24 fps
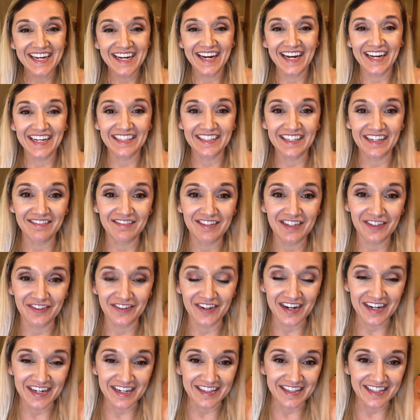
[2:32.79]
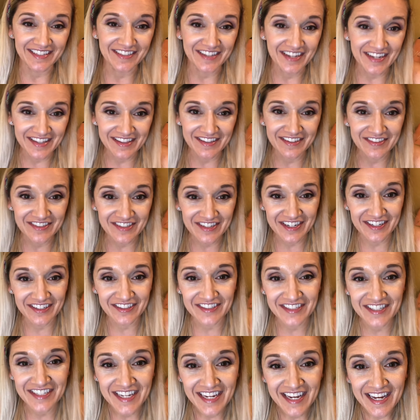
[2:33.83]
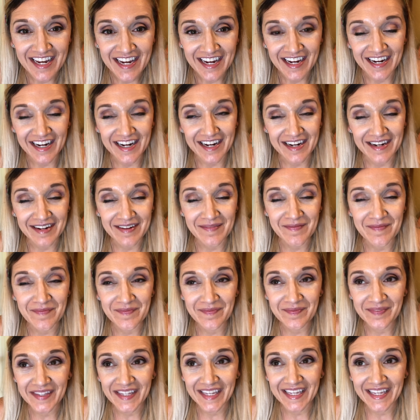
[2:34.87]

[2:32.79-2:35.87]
I loved to run in those years, and